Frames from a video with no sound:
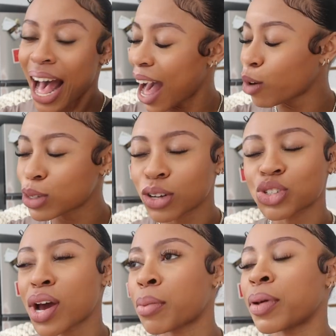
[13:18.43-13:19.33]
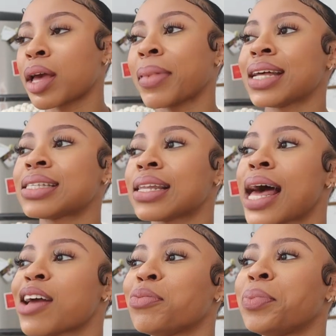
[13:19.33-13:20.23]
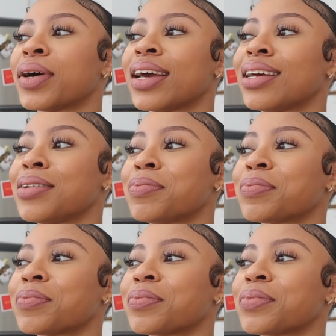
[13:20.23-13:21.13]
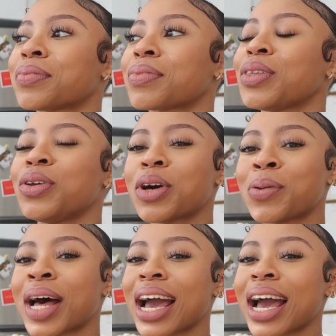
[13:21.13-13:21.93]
I was gonna try to bring it back to life, but you know what?